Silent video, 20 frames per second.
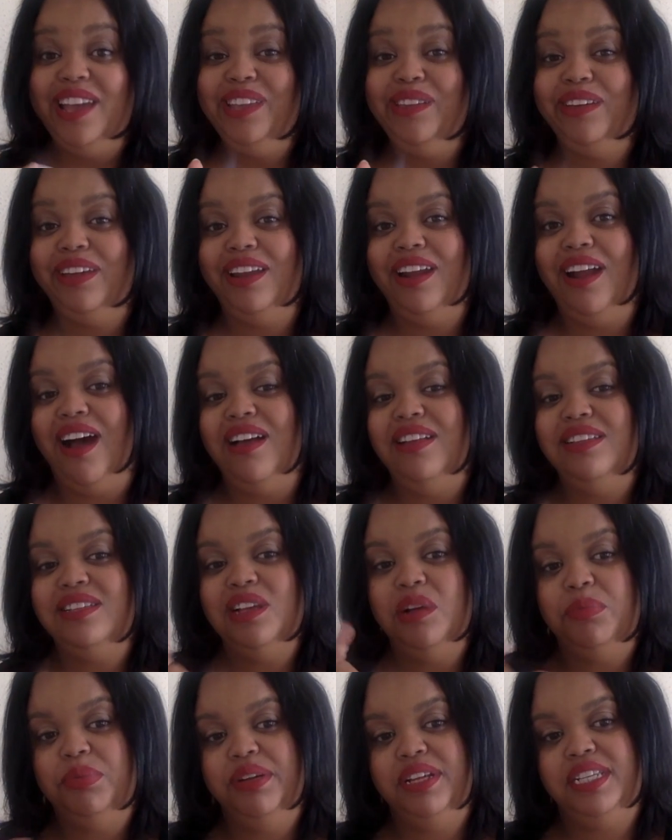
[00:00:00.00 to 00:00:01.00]
You can
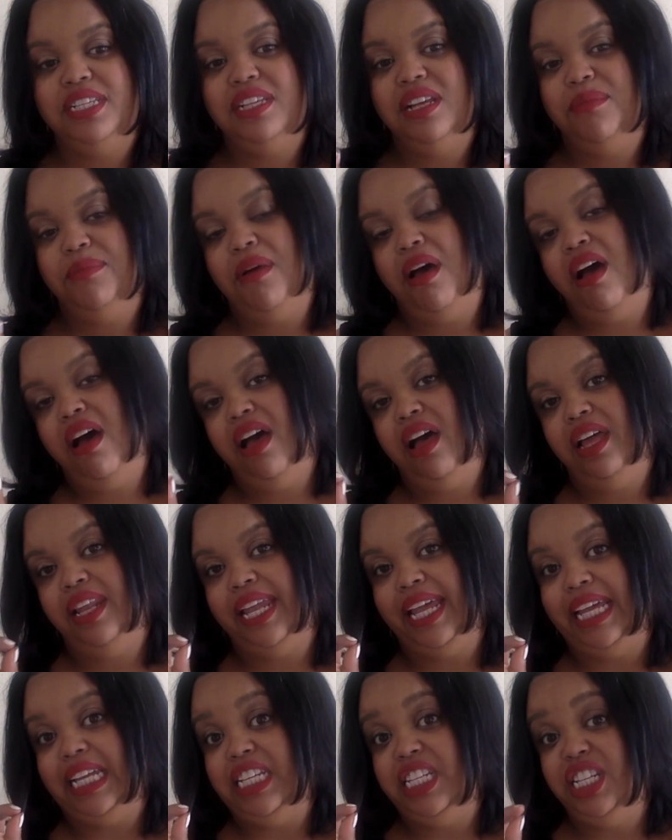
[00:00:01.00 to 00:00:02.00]
also put some on
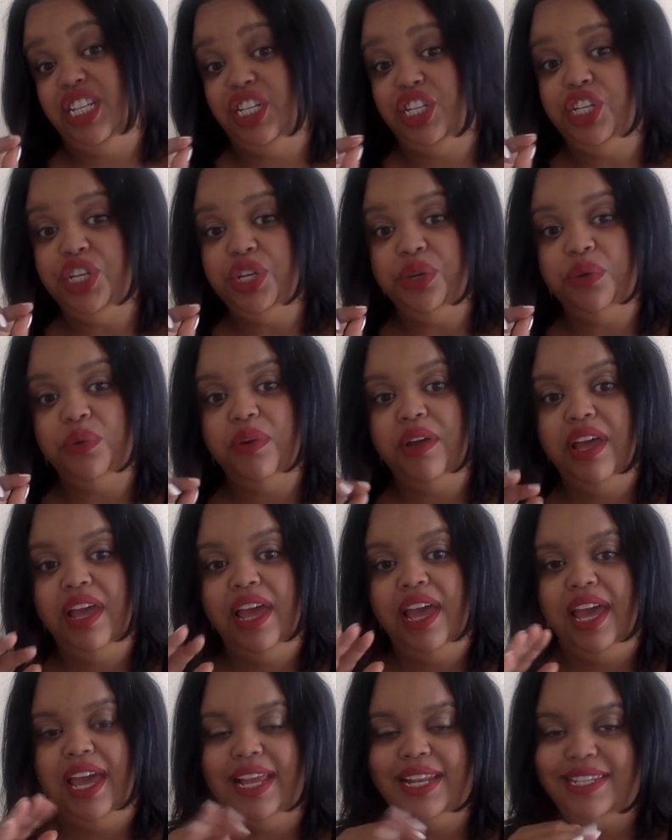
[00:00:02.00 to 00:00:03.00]
like a tissue
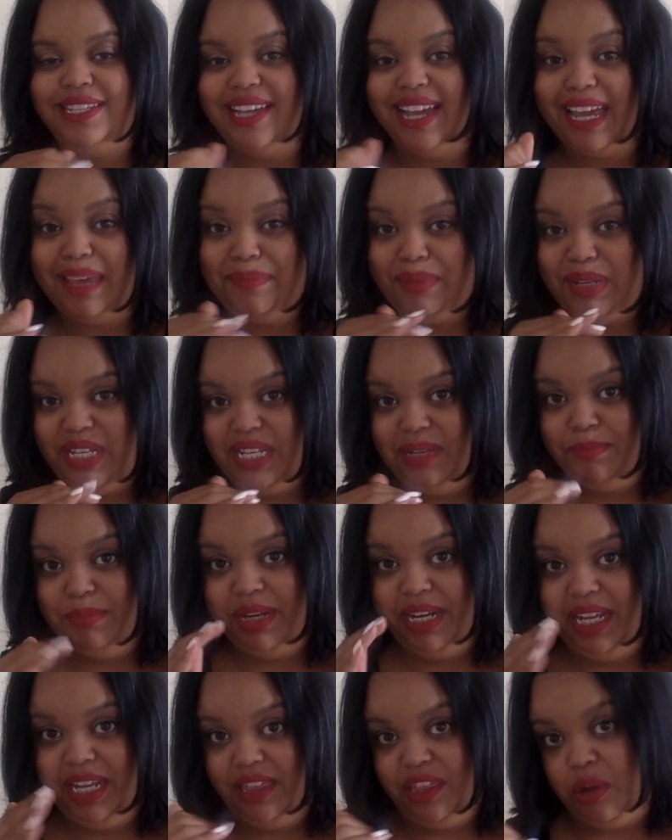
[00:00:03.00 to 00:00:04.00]
and tuck it
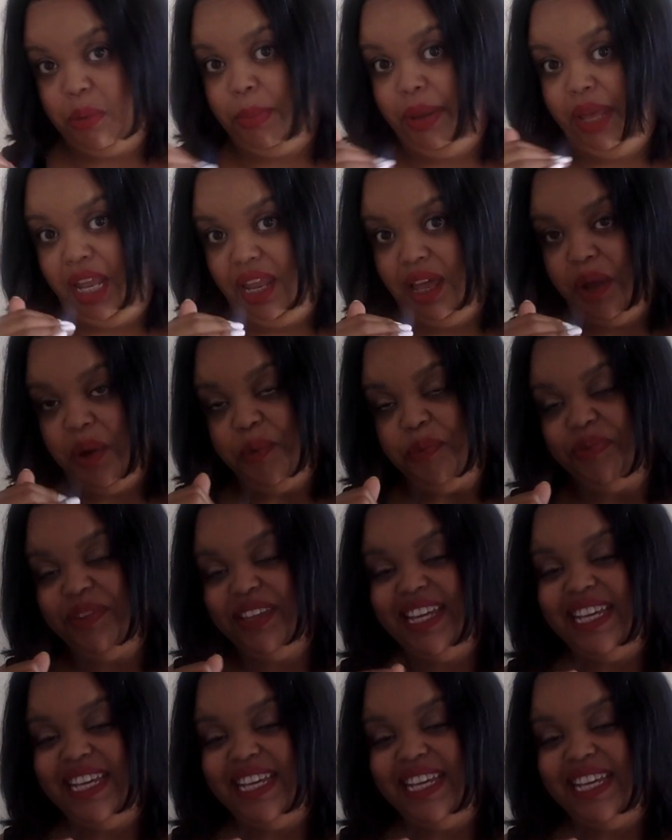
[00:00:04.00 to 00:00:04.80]
beneath their pillow.